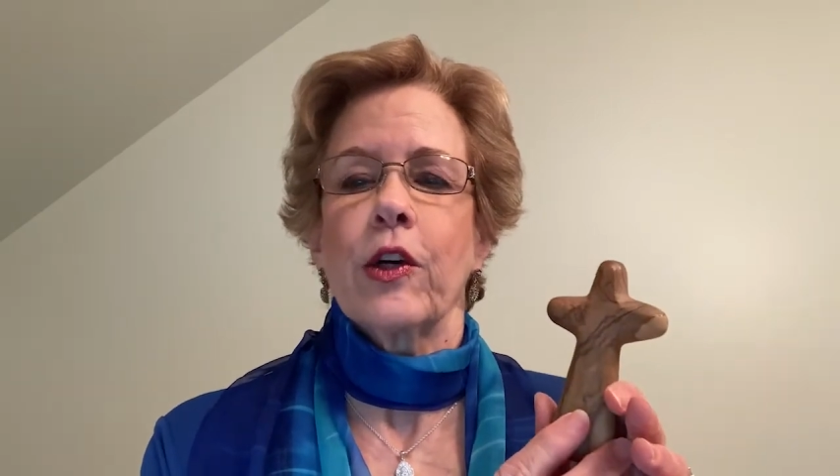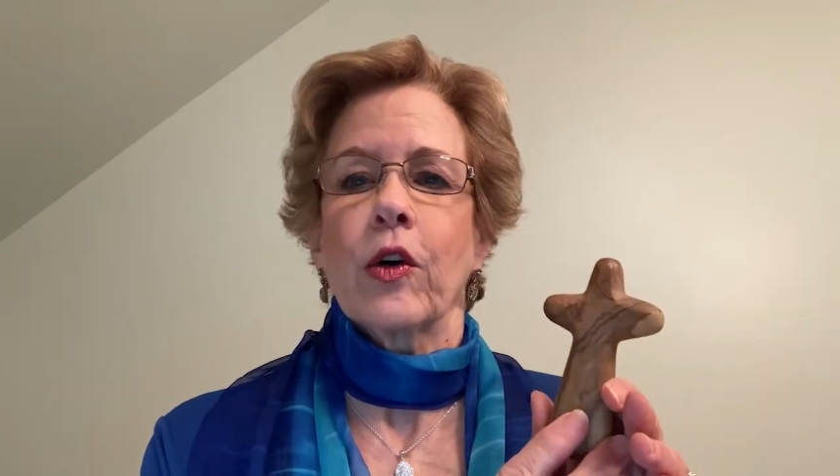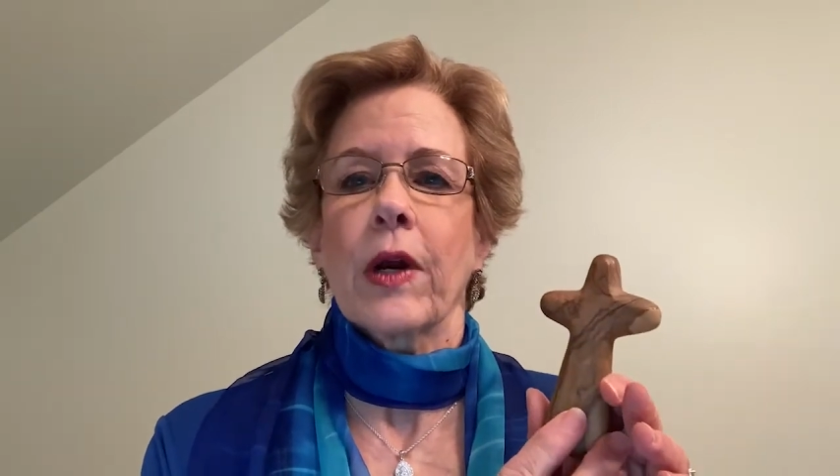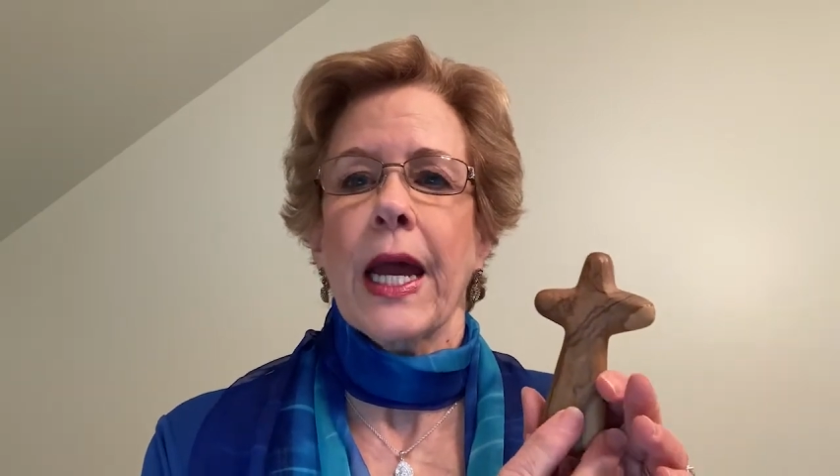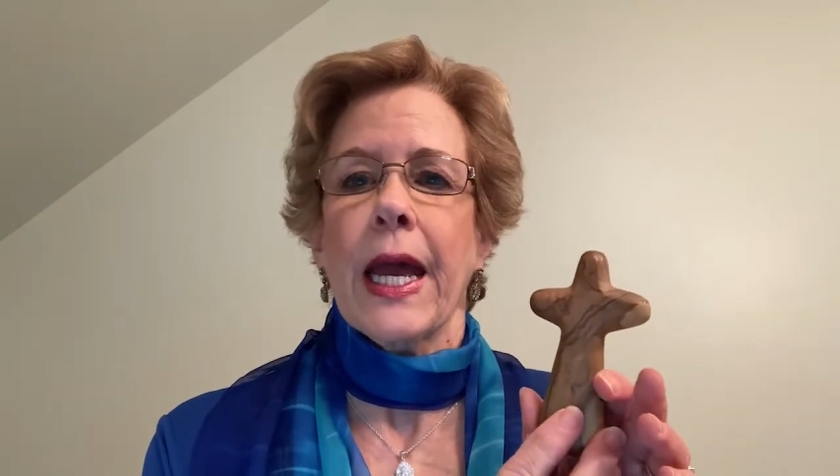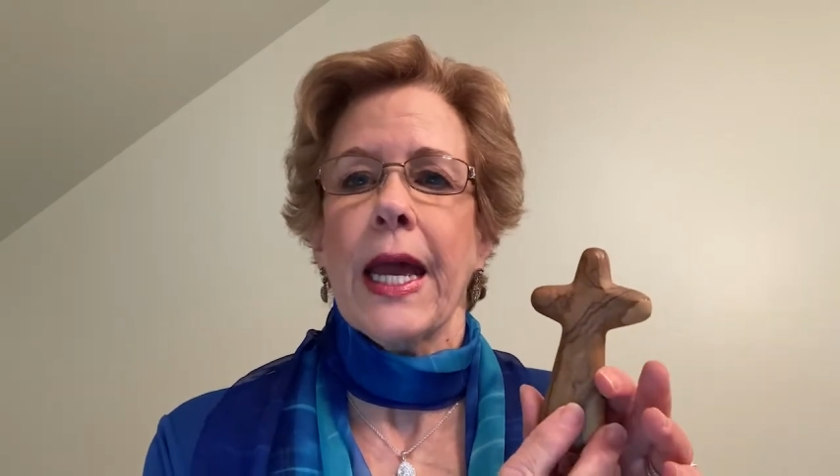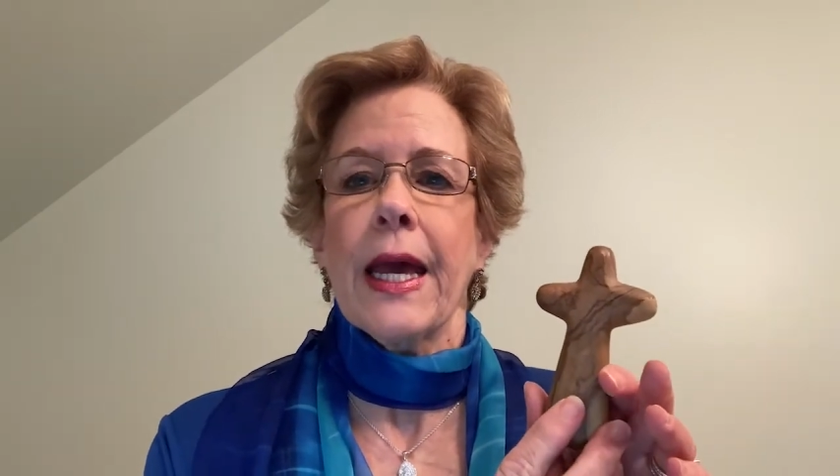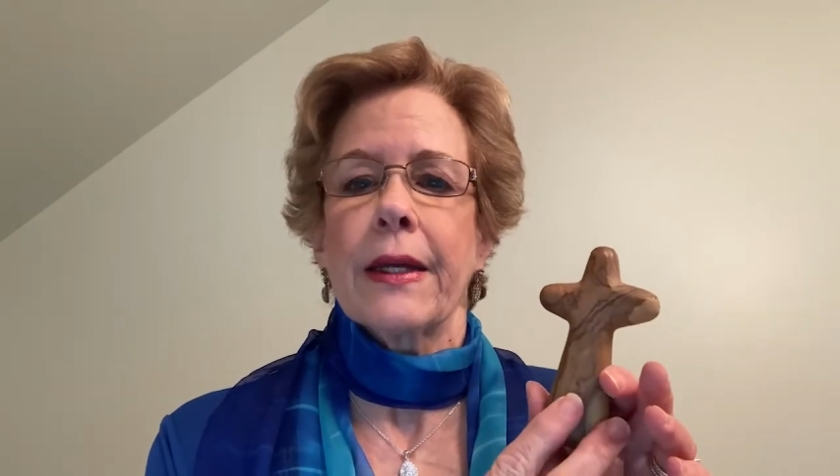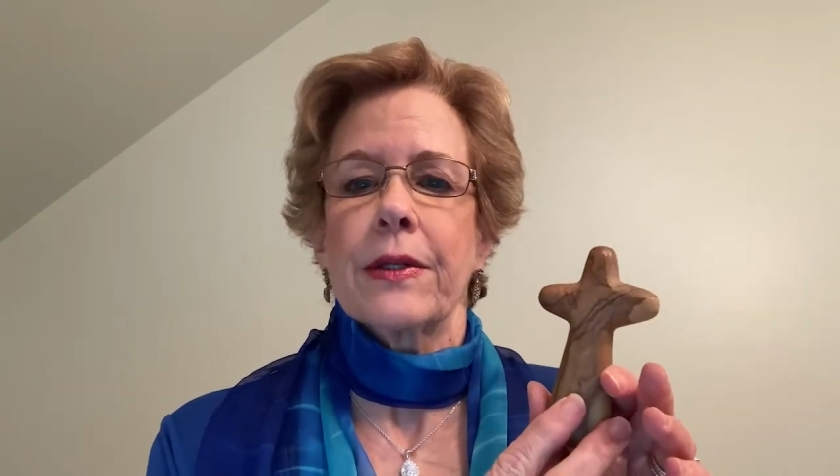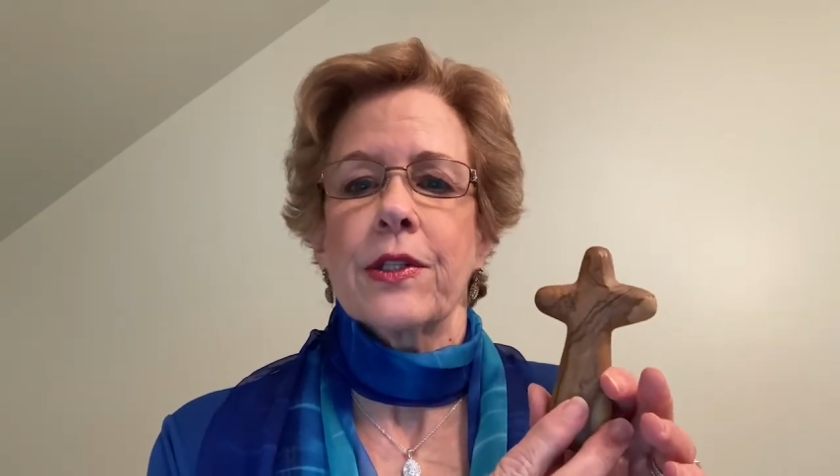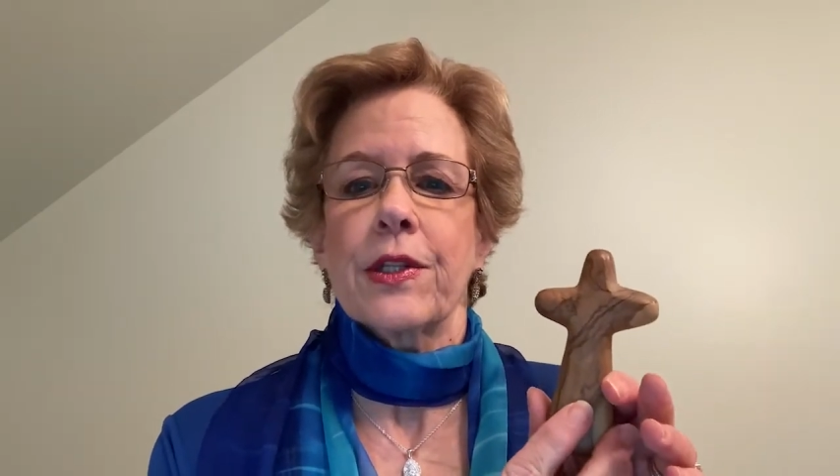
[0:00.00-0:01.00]
your
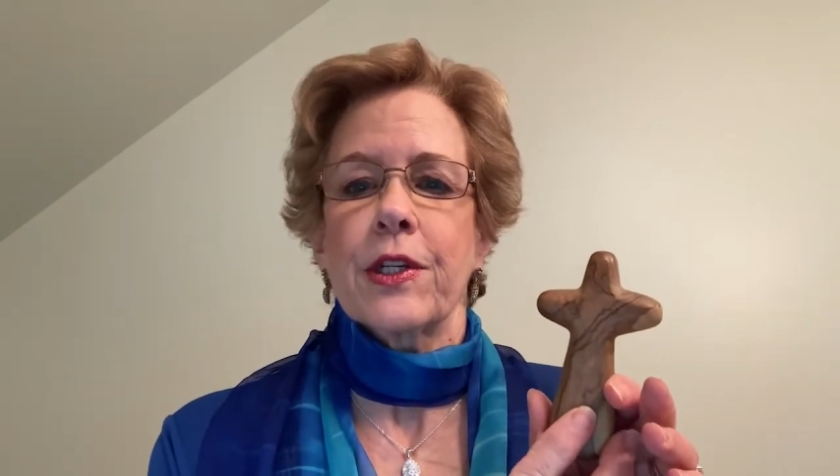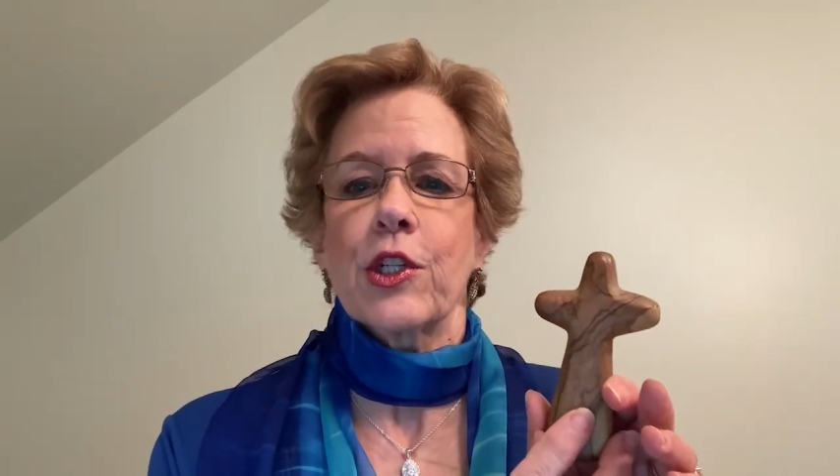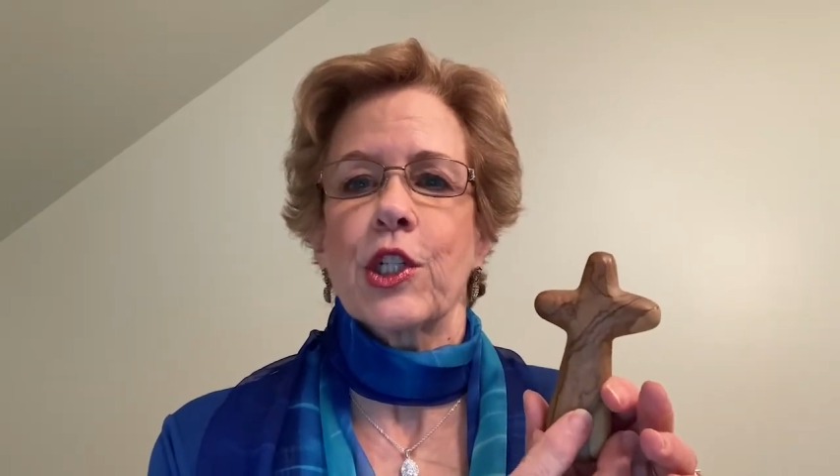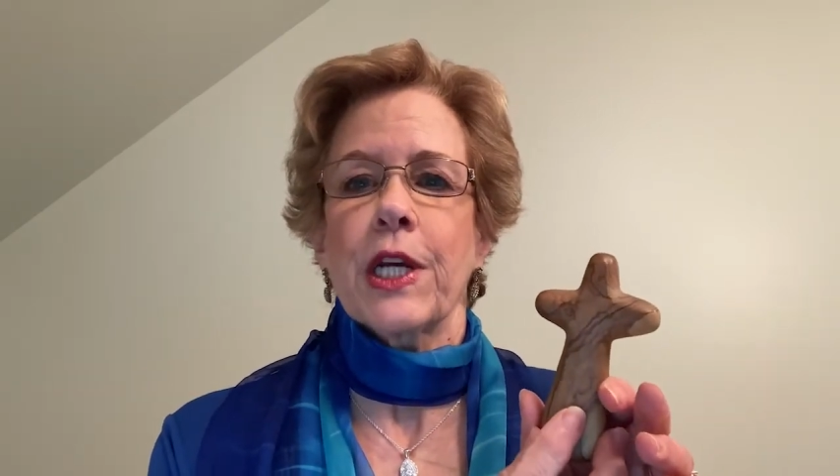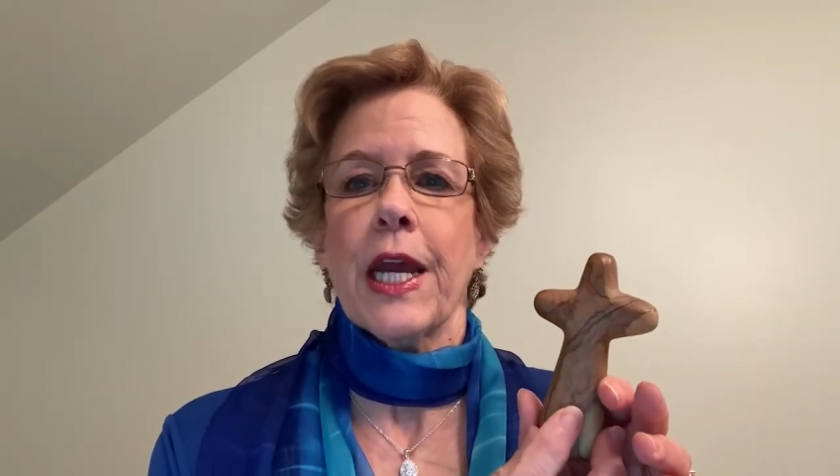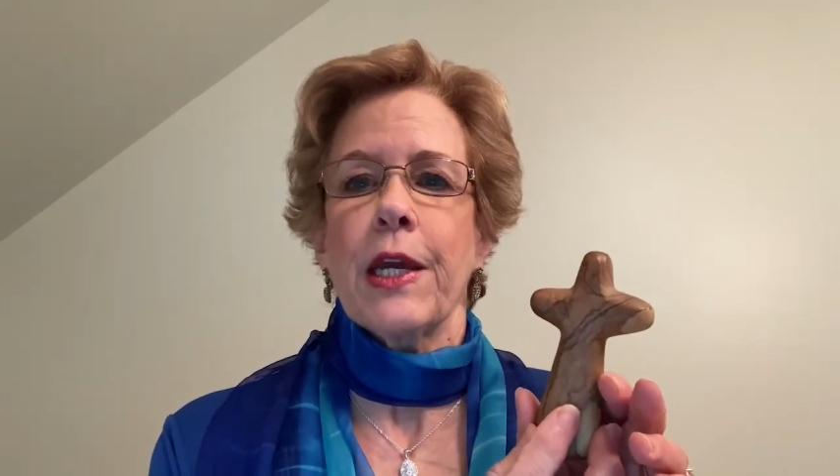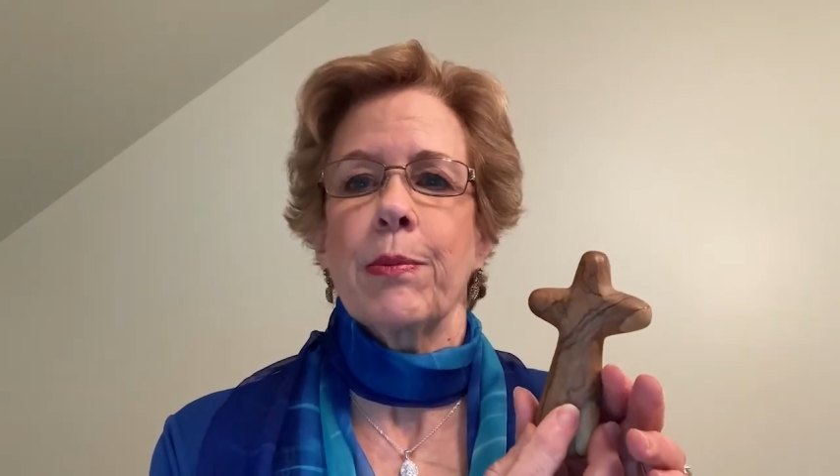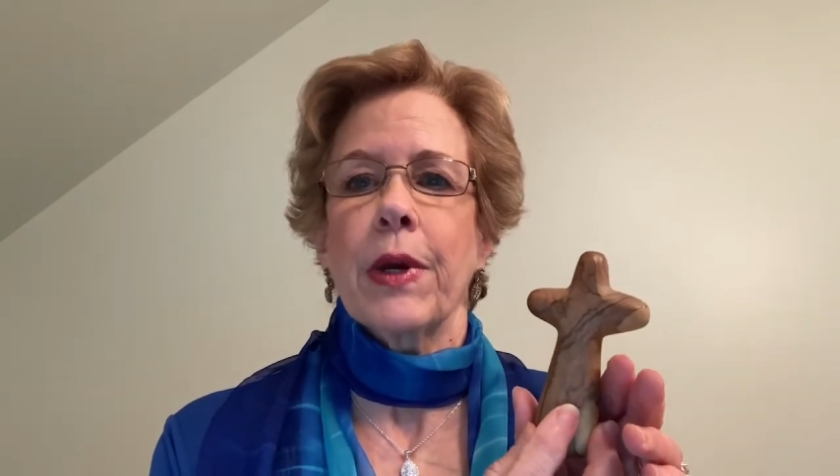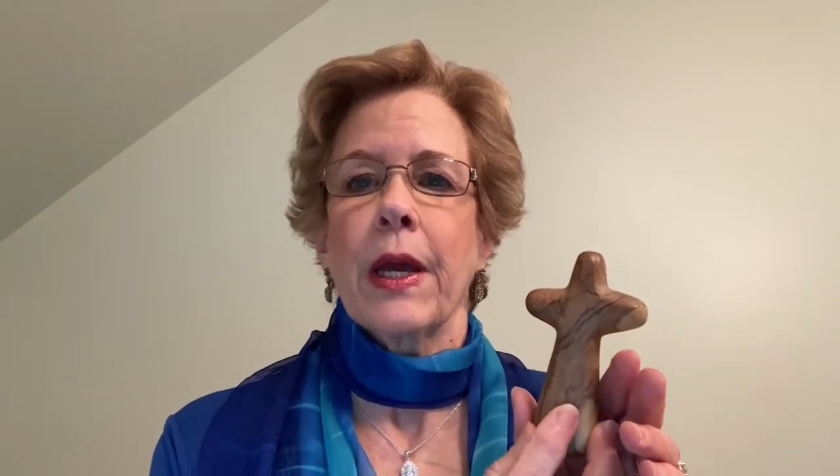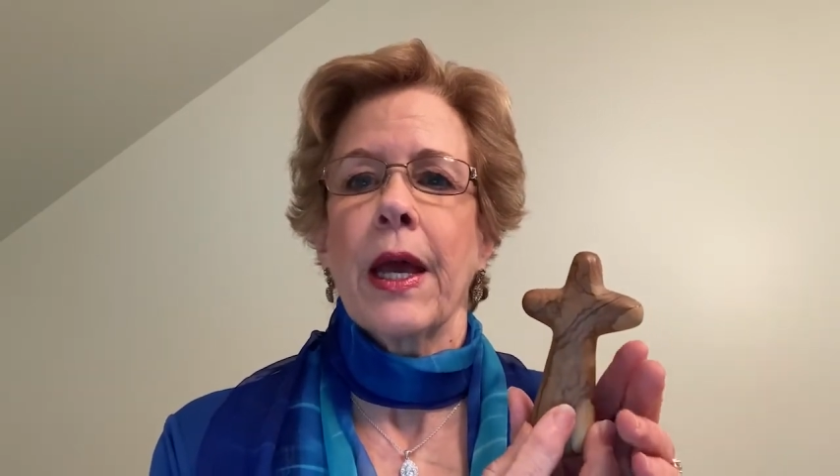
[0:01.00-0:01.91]
hands the shape?